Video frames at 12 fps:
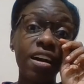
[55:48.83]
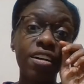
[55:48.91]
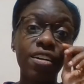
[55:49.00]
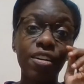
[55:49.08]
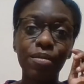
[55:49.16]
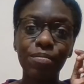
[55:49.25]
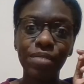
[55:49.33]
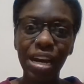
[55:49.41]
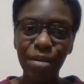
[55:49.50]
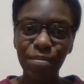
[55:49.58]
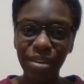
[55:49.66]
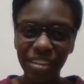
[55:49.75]

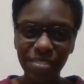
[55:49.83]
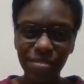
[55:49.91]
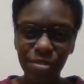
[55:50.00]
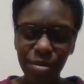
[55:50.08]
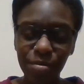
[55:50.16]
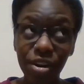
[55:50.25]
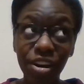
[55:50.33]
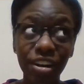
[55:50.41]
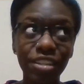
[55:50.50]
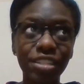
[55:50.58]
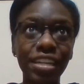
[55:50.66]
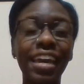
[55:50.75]
got picked for March.